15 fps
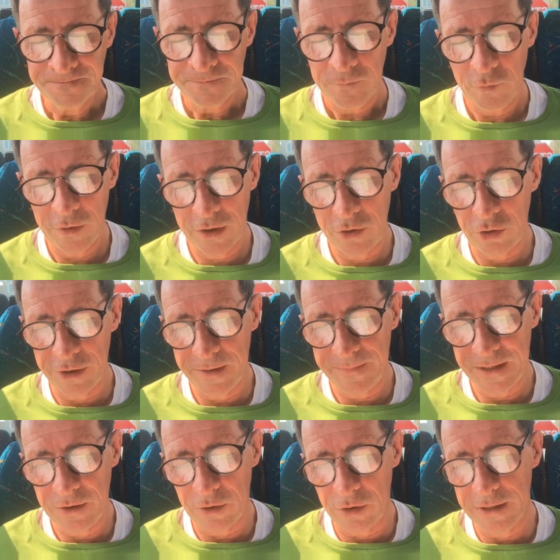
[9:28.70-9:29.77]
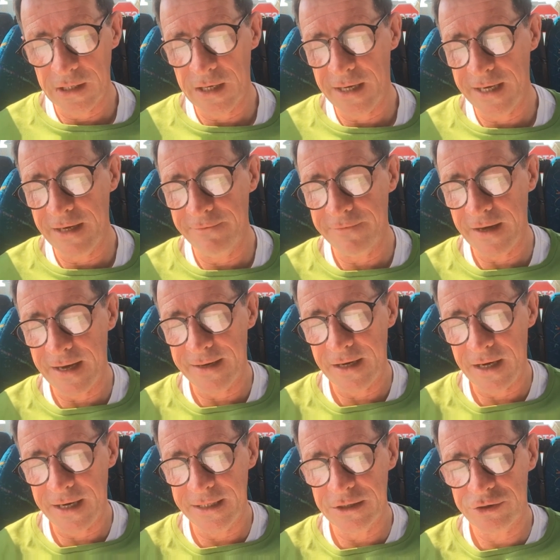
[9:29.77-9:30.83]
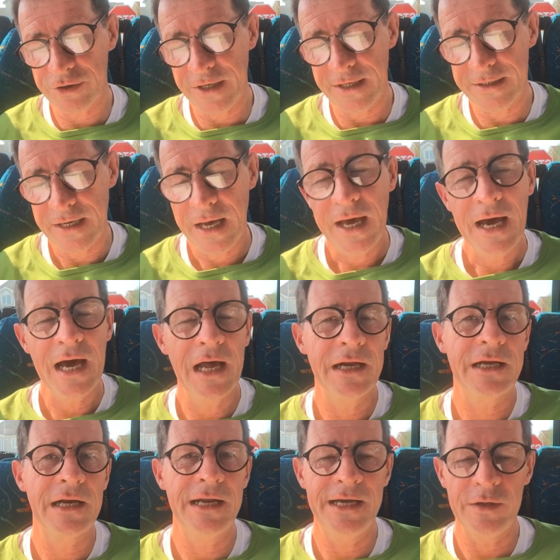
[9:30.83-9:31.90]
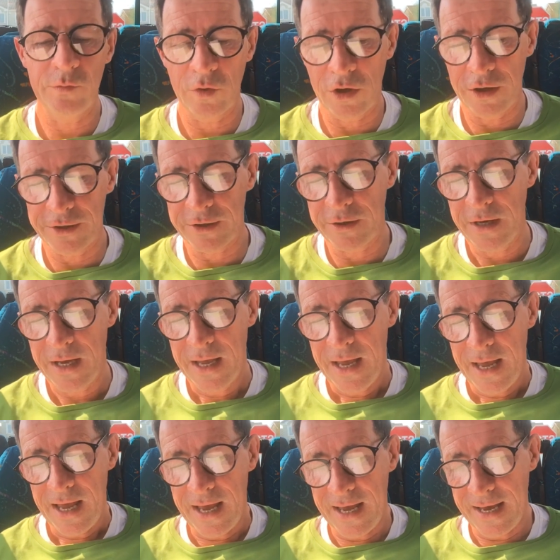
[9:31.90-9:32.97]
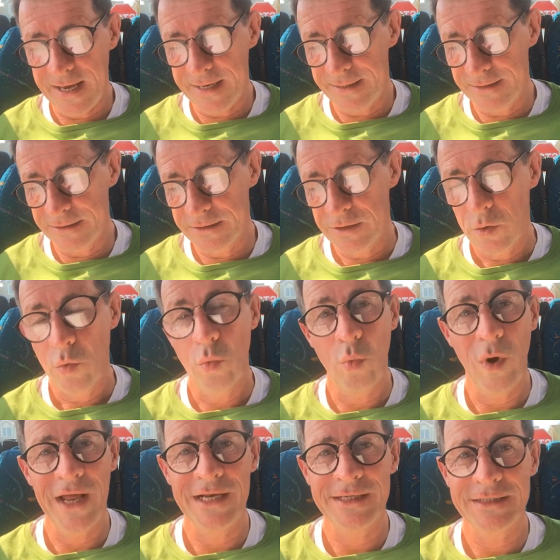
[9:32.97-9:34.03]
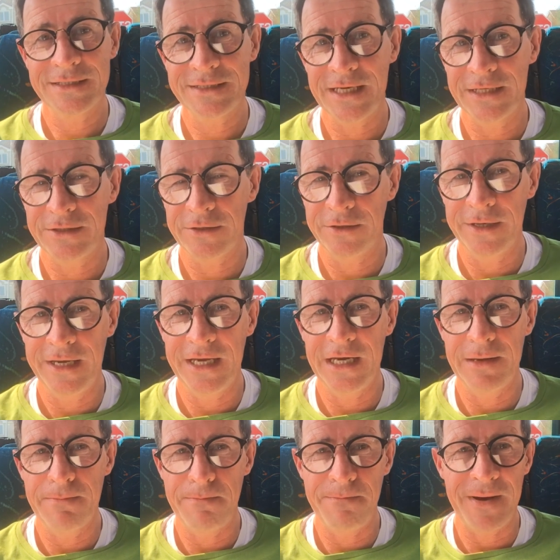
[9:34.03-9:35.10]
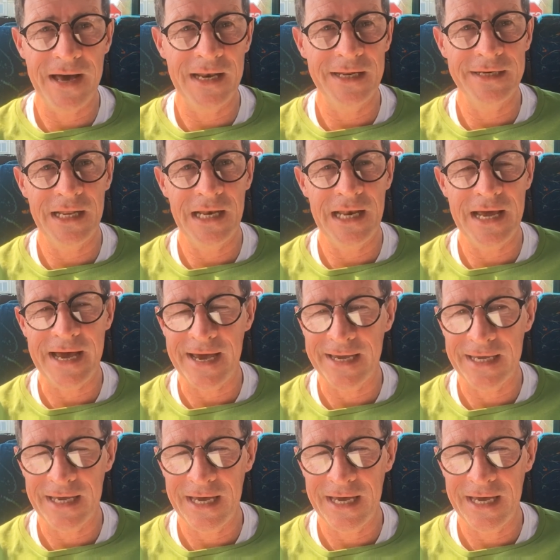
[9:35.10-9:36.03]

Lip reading: we're going to be going live at Hydrate Alkaline Water and Wellness Centre in Ballinalack.